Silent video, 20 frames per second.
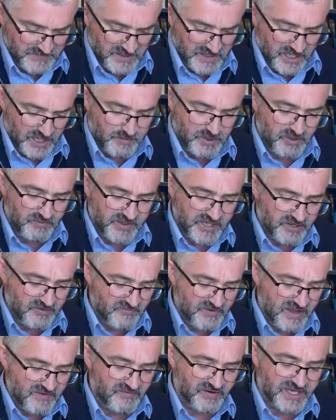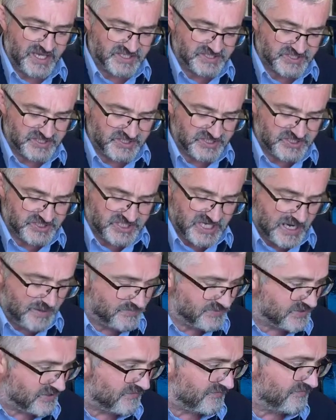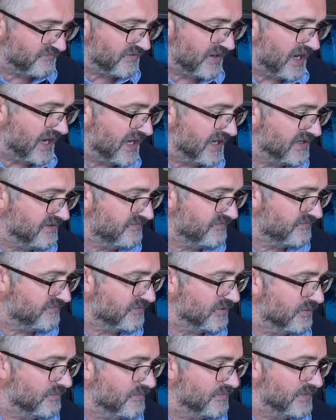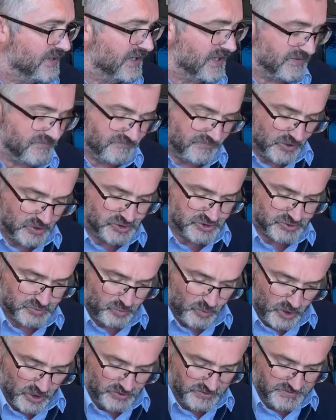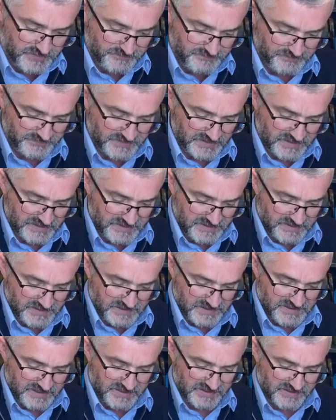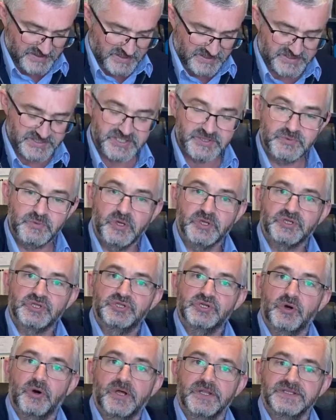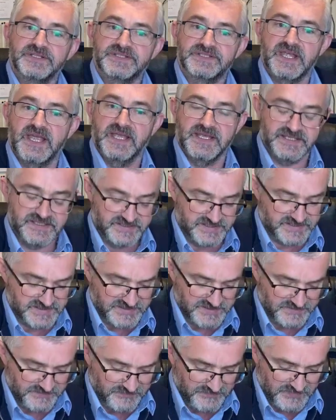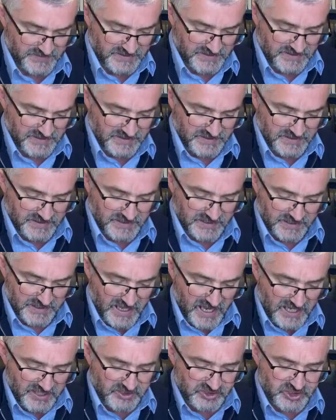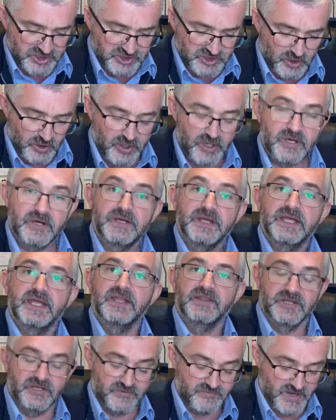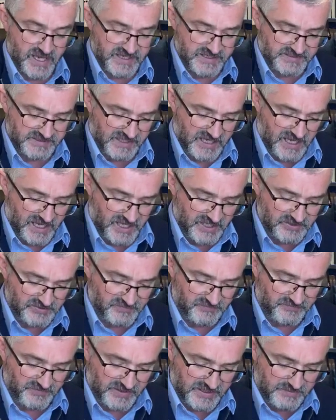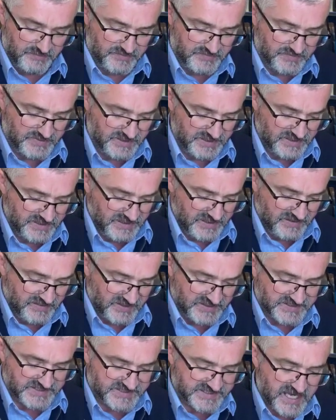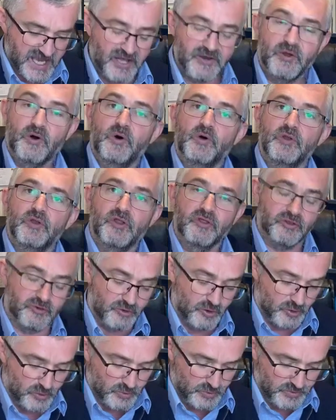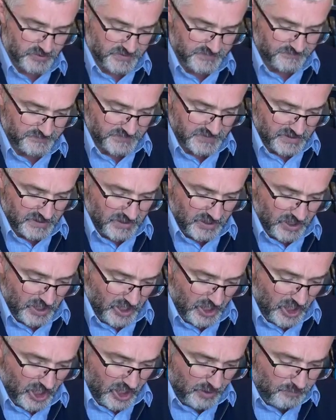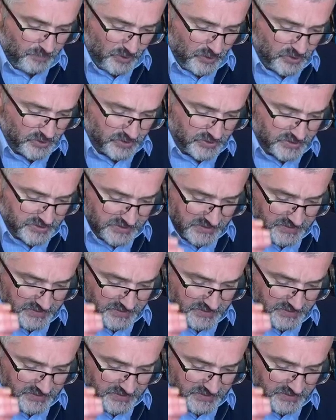And we read in Revelation chapter 5 from verse 1, and this is what John says. And I saw in the right hand of him that sat on the throne a book